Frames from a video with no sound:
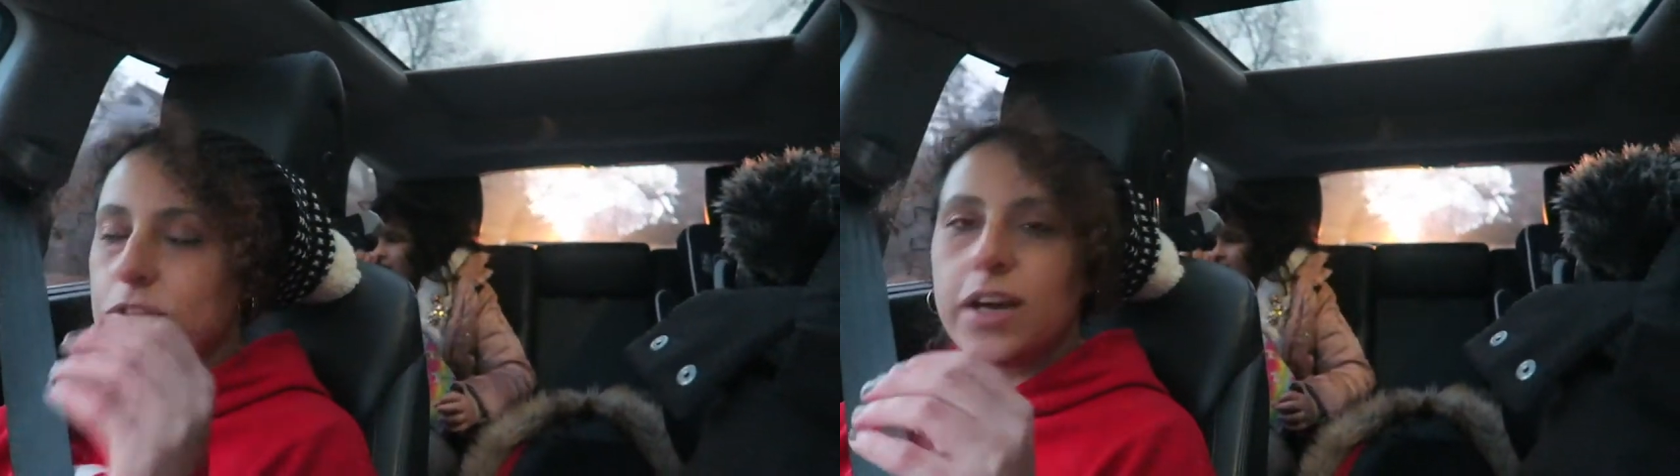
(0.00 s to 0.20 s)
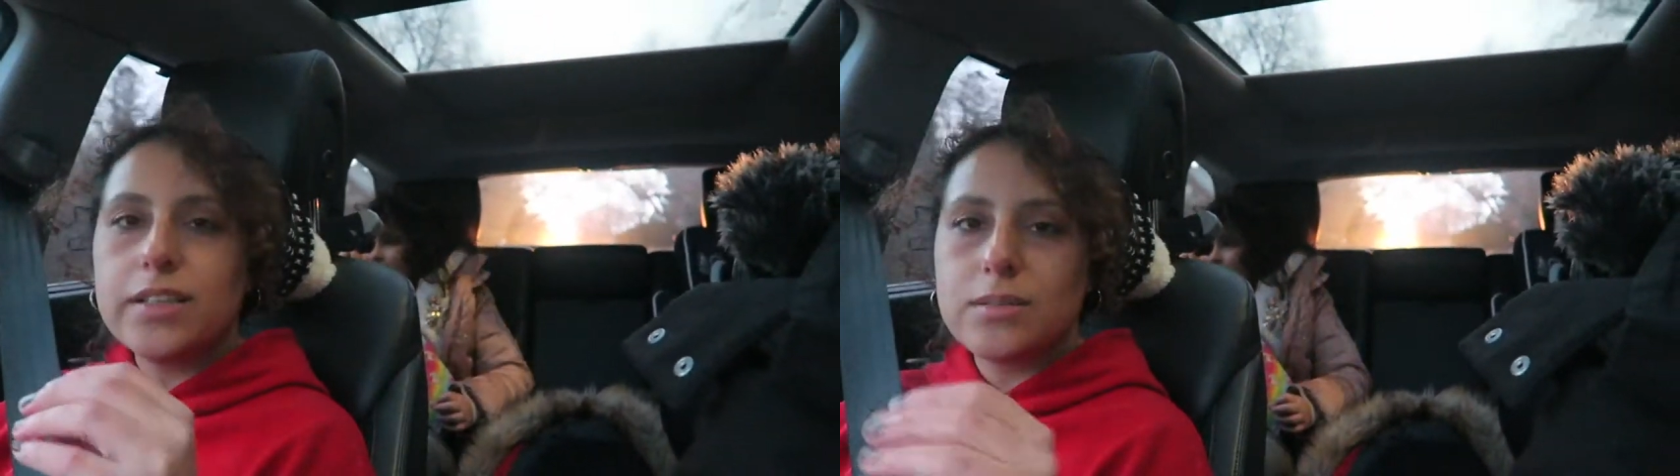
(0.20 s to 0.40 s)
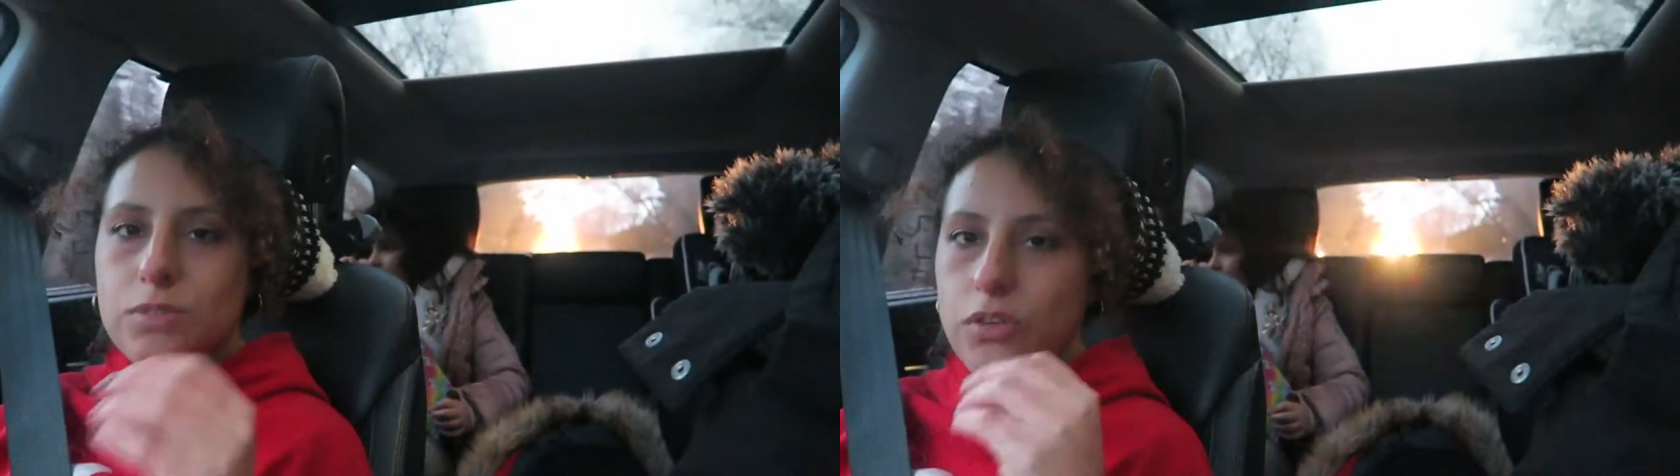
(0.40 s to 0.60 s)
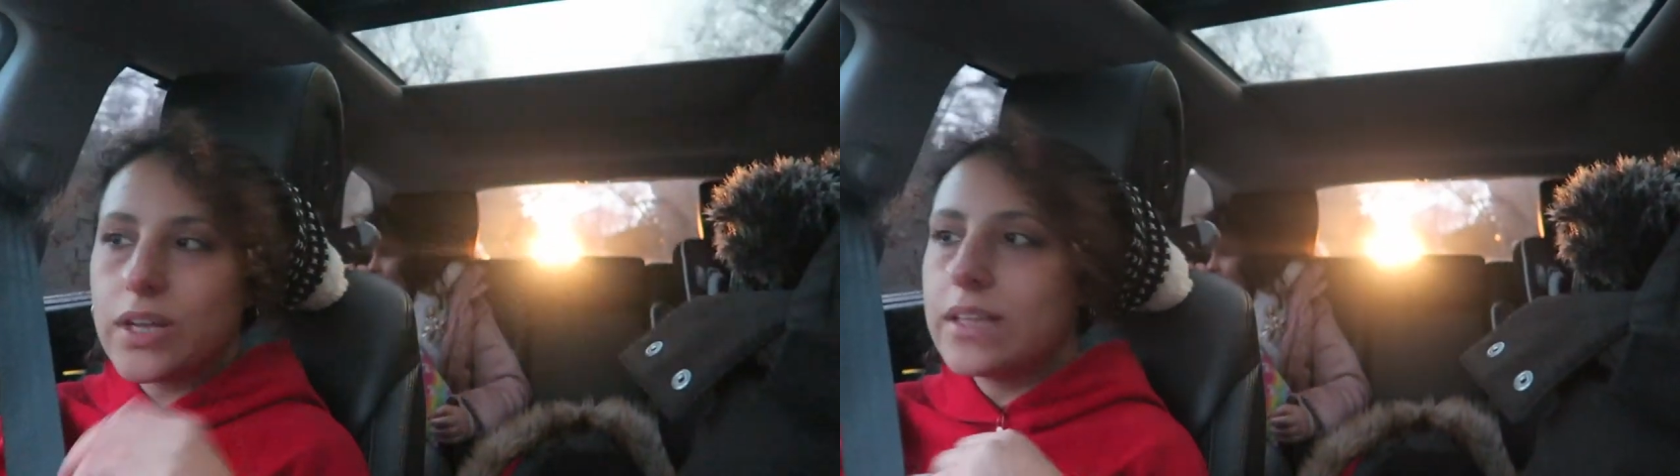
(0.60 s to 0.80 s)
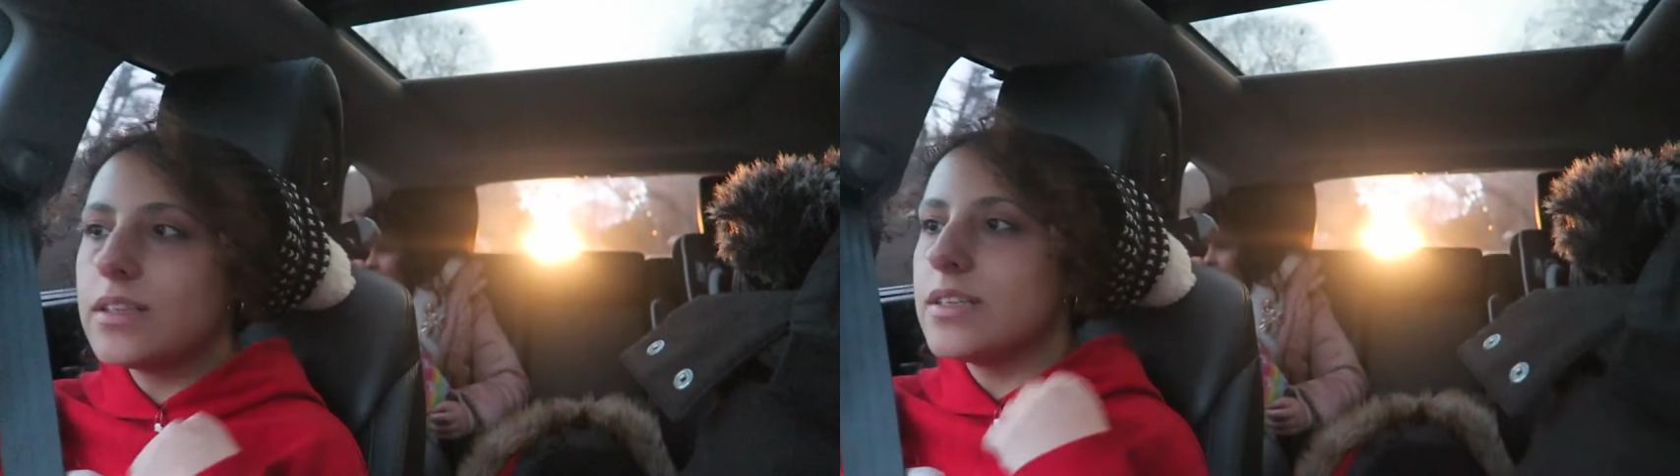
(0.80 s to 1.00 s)
of the items on
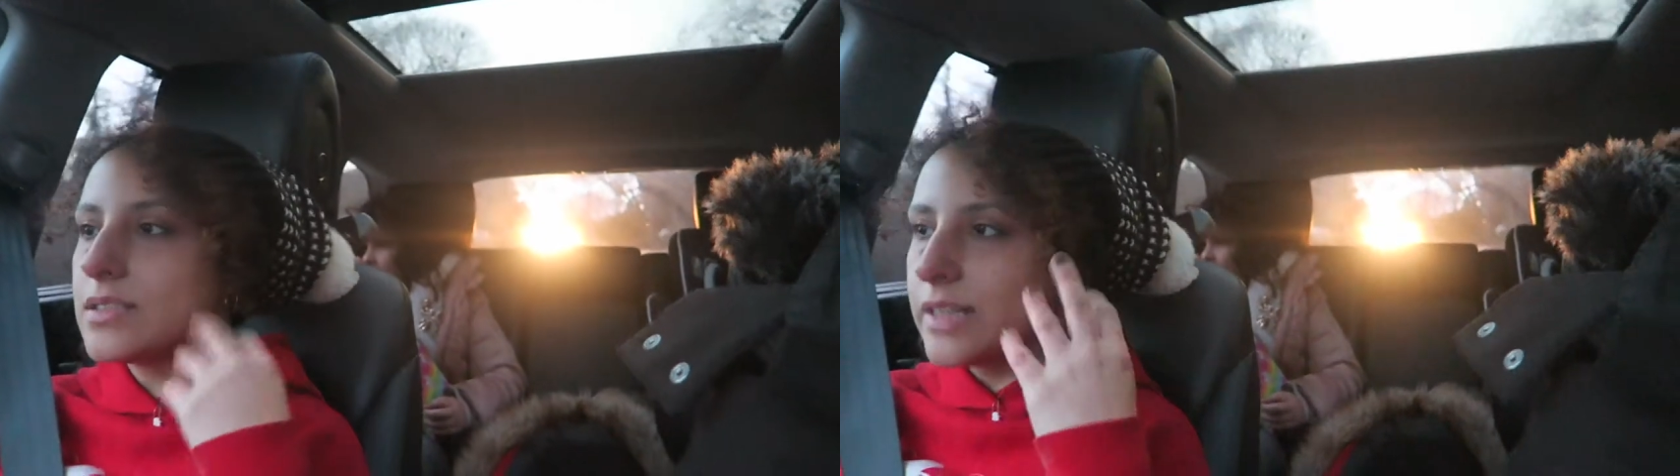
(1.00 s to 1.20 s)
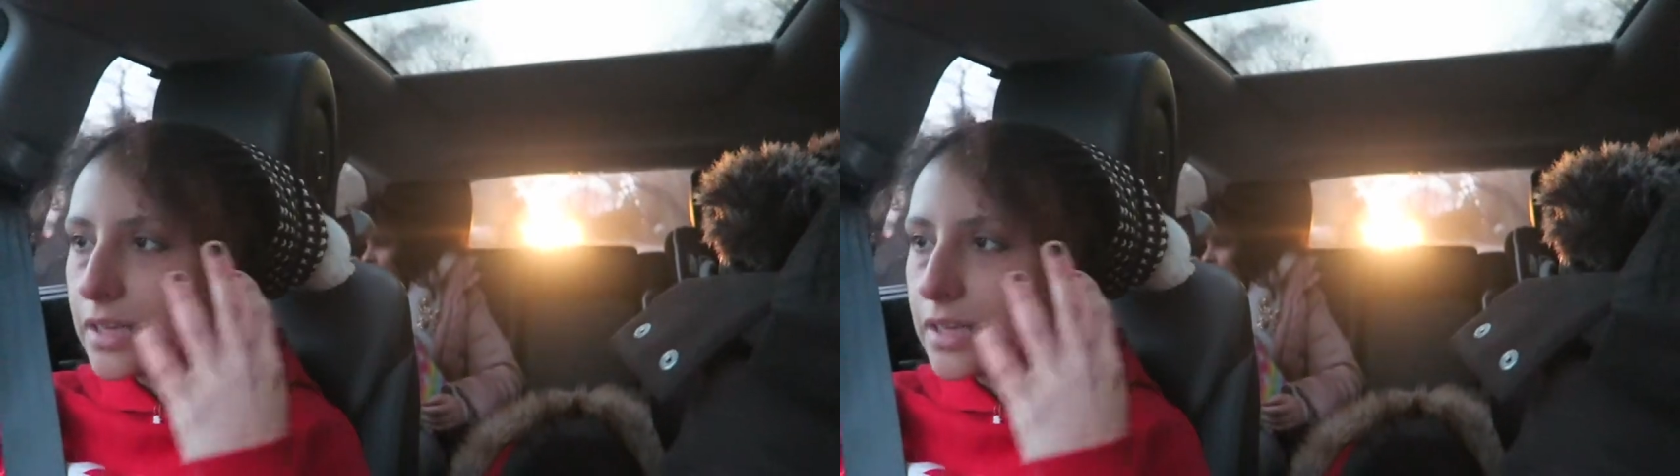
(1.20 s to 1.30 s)
that list,